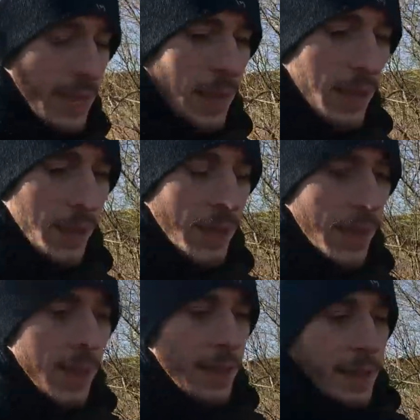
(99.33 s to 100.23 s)
Uh,
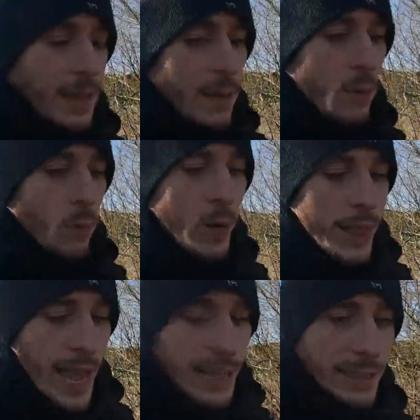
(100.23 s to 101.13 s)

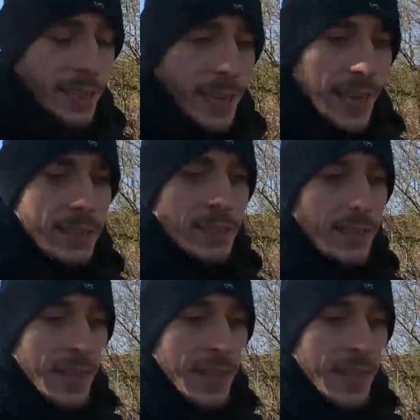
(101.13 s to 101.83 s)
when that's the case,